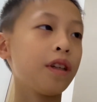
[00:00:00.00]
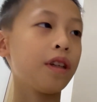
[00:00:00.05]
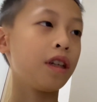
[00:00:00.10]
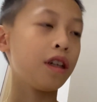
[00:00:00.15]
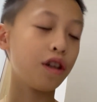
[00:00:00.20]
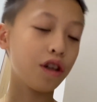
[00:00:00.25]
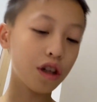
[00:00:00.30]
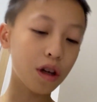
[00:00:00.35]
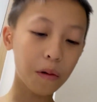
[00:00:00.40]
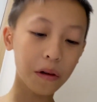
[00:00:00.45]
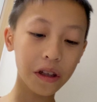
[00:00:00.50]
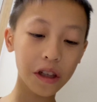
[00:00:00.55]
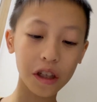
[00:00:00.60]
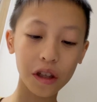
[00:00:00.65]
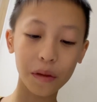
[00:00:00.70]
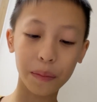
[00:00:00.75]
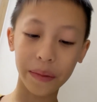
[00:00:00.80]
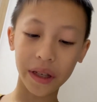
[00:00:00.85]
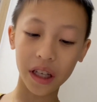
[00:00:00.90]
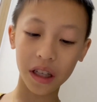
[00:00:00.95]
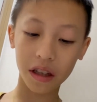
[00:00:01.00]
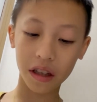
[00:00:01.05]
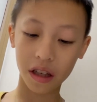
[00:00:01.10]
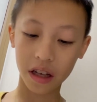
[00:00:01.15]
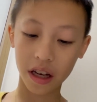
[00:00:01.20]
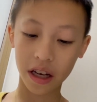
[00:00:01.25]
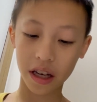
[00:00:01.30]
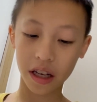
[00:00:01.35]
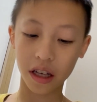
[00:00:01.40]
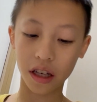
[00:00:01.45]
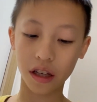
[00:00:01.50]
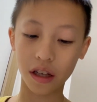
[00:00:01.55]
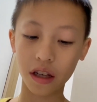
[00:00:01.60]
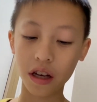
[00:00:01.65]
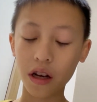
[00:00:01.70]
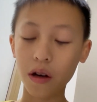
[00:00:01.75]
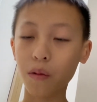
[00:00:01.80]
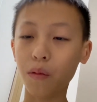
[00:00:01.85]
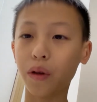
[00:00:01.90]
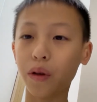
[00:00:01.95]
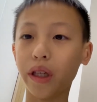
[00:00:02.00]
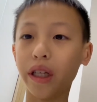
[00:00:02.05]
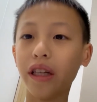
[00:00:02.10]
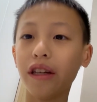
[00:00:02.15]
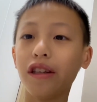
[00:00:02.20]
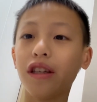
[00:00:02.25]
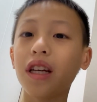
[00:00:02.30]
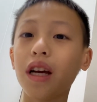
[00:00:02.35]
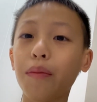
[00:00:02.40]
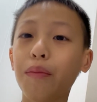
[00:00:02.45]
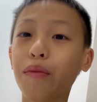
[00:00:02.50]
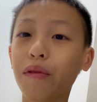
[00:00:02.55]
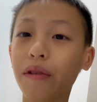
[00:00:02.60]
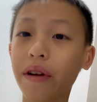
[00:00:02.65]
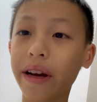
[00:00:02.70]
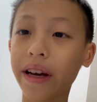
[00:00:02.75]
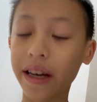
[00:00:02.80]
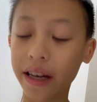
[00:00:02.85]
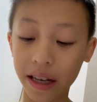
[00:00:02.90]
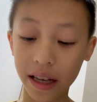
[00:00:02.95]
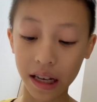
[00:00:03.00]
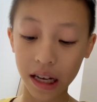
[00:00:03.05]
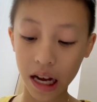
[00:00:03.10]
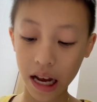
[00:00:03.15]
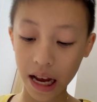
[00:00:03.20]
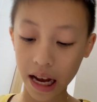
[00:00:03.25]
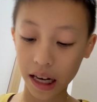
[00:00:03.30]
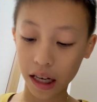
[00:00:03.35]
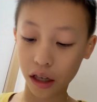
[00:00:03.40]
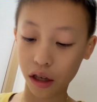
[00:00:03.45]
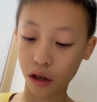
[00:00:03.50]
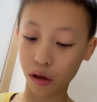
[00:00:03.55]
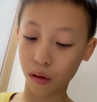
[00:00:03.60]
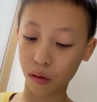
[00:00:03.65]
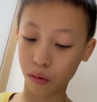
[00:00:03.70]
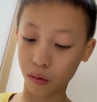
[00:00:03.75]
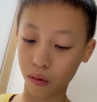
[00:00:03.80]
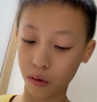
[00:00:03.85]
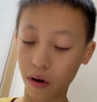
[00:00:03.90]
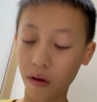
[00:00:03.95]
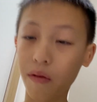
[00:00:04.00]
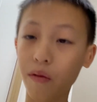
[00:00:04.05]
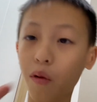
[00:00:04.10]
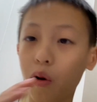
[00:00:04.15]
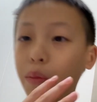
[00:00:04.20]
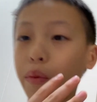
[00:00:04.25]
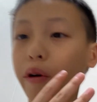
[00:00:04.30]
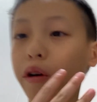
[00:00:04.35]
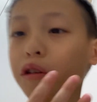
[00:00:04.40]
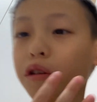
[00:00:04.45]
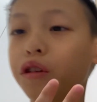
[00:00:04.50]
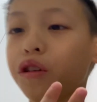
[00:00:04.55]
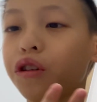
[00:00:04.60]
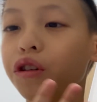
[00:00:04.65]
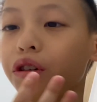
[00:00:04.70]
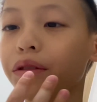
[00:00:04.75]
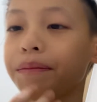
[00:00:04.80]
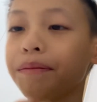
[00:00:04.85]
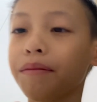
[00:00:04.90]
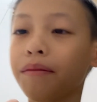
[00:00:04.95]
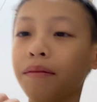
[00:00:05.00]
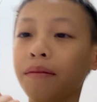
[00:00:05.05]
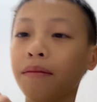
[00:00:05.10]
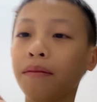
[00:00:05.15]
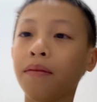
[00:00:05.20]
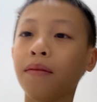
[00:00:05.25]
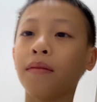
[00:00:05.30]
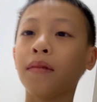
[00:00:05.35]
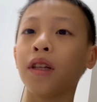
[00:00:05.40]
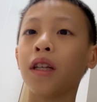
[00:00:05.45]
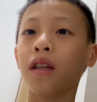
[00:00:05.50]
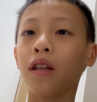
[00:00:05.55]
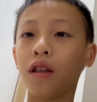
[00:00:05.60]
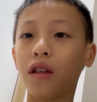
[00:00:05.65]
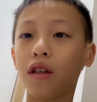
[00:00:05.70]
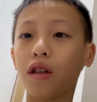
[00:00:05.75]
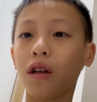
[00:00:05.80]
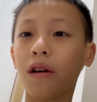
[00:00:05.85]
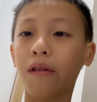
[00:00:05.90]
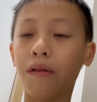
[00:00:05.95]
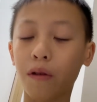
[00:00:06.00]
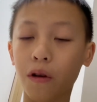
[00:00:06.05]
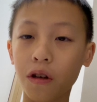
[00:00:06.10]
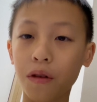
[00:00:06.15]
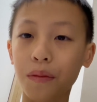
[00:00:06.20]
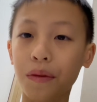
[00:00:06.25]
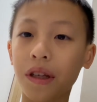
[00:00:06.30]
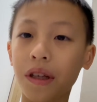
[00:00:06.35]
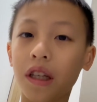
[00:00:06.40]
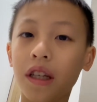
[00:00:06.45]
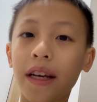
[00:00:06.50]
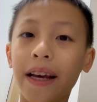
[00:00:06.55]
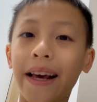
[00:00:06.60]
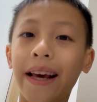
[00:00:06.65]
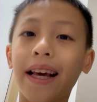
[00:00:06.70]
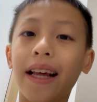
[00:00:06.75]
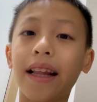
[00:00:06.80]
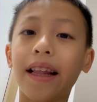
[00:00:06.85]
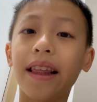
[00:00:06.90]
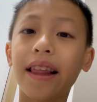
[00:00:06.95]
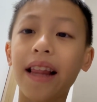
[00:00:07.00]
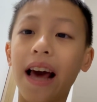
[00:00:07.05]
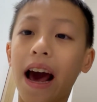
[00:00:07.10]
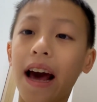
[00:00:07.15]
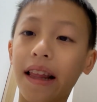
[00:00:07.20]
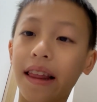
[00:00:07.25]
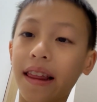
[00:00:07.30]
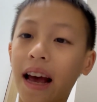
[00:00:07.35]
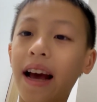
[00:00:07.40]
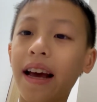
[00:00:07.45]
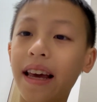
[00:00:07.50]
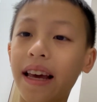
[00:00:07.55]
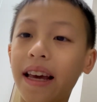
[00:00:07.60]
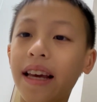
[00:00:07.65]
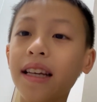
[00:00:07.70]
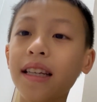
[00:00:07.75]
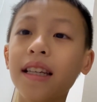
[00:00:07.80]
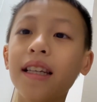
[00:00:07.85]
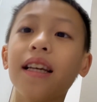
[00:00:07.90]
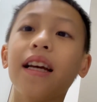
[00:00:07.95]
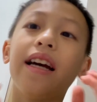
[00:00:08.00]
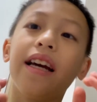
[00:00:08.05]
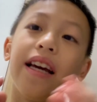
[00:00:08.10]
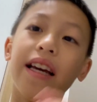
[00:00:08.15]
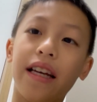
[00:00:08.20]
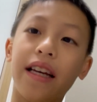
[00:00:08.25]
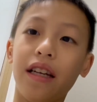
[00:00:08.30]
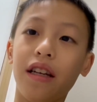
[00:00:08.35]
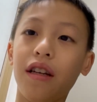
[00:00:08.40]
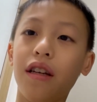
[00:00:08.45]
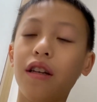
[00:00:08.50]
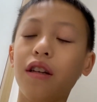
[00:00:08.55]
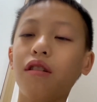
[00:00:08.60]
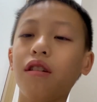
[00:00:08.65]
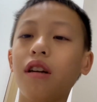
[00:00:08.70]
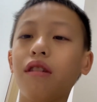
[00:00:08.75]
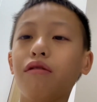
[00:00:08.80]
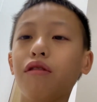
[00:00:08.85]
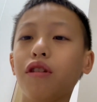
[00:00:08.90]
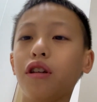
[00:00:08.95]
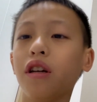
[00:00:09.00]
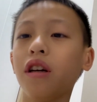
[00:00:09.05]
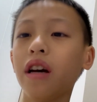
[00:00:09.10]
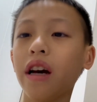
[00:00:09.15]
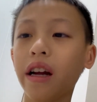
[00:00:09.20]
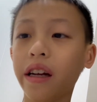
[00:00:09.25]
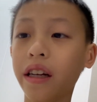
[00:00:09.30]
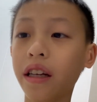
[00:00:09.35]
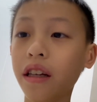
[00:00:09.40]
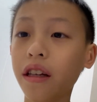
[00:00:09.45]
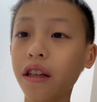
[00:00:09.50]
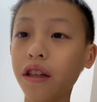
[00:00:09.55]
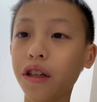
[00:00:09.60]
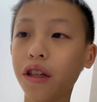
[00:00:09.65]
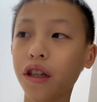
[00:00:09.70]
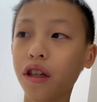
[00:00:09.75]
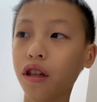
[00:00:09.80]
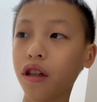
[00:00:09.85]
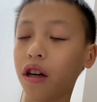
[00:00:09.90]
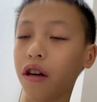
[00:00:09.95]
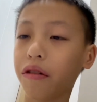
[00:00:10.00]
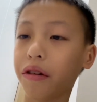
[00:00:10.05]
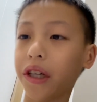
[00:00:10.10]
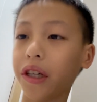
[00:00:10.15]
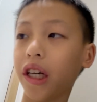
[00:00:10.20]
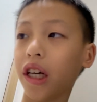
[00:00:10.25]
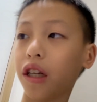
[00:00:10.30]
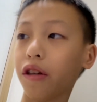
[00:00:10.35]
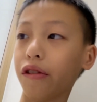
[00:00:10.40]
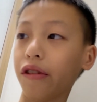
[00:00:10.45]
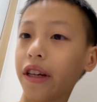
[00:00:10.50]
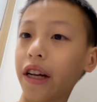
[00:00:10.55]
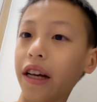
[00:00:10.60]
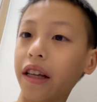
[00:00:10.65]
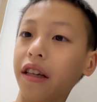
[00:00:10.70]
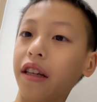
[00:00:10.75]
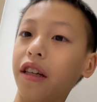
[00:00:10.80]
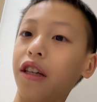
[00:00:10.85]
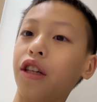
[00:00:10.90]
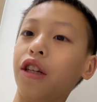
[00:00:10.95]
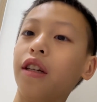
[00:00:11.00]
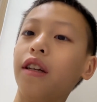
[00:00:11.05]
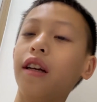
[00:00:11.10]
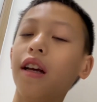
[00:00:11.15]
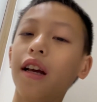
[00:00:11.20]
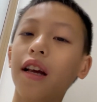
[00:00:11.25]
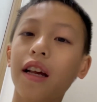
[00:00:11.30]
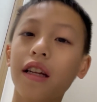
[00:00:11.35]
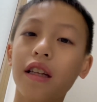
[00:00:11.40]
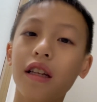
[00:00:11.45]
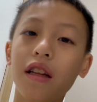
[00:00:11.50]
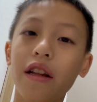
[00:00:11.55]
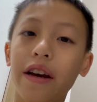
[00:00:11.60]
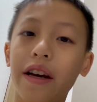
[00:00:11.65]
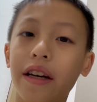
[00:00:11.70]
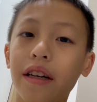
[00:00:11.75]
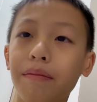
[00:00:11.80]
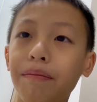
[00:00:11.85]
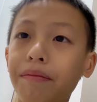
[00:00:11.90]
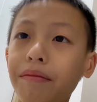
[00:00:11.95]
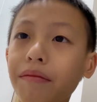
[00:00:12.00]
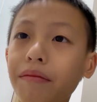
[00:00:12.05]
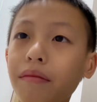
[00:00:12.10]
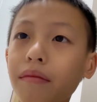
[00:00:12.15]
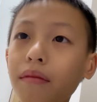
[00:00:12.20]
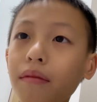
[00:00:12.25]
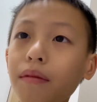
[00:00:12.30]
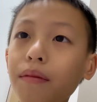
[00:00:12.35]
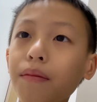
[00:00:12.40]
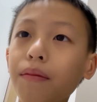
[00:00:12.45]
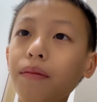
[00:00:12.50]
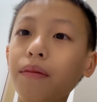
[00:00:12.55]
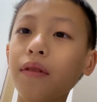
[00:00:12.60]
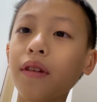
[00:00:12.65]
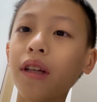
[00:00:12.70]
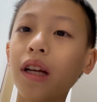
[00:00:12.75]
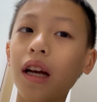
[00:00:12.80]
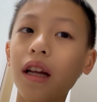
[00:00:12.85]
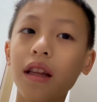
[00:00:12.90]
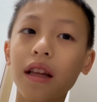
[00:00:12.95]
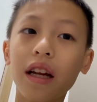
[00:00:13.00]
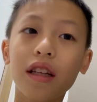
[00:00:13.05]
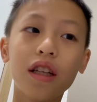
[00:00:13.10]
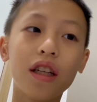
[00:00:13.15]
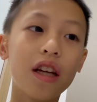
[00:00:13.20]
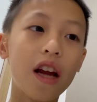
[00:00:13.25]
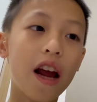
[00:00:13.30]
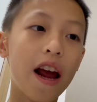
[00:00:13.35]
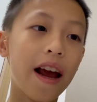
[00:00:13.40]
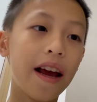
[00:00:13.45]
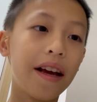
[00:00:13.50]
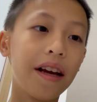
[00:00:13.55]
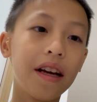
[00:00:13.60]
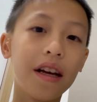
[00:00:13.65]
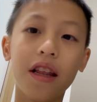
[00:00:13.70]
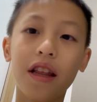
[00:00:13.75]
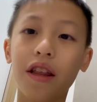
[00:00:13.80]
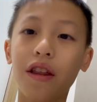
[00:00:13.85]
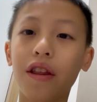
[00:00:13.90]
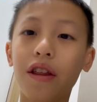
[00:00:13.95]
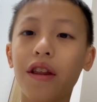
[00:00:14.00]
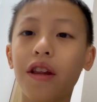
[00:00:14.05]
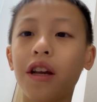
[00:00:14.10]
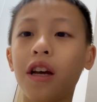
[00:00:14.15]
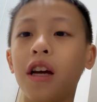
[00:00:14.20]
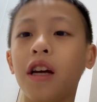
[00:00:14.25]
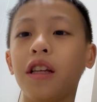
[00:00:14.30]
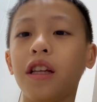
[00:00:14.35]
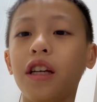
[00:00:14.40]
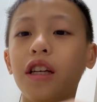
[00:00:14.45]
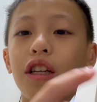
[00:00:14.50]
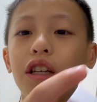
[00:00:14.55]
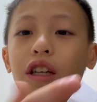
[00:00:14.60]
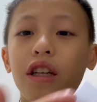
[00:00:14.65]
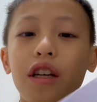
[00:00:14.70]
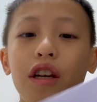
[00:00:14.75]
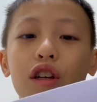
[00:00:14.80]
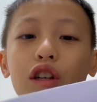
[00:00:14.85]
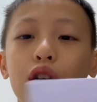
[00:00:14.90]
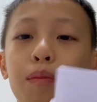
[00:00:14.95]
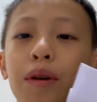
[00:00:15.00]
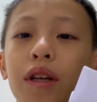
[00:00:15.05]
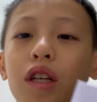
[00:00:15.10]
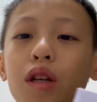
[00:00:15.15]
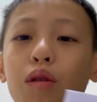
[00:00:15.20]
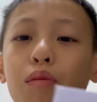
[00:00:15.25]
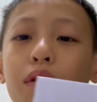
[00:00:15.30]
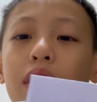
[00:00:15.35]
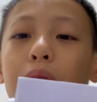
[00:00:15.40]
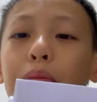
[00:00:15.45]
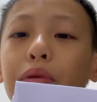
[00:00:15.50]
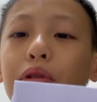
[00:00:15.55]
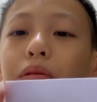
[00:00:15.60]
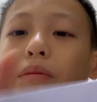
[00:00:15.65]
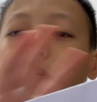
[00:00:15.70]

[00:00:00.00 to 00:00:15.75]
So what this means is we need to separate it into 4 parts. So first we say that is. So if you're good at English, you should already understand this. It's like, let's say this is a piece of paper.